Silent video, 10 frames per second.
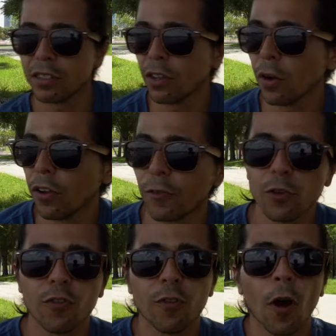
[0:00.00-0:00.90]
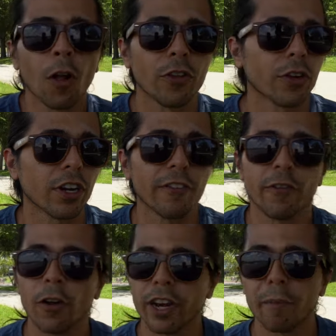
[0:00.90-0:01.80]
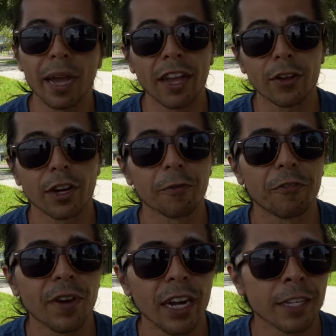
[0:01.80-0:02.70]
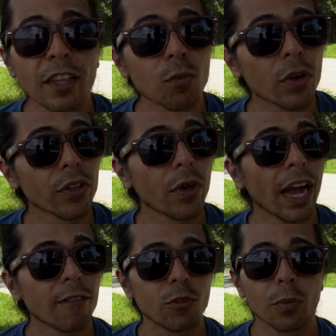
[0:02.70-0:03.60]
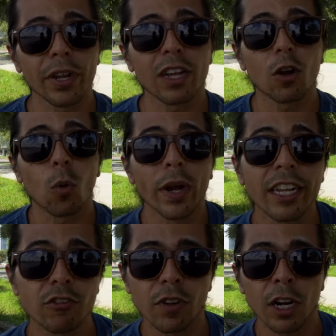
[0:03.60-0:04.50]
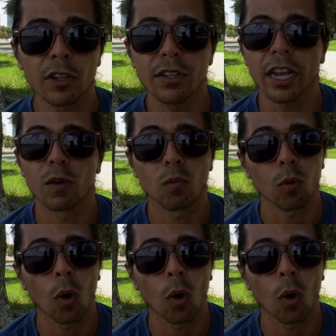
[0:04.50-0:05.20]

So if you fall, you're gonna fall in a mat, you're gonna be fine. This one, you have to bring quick draws and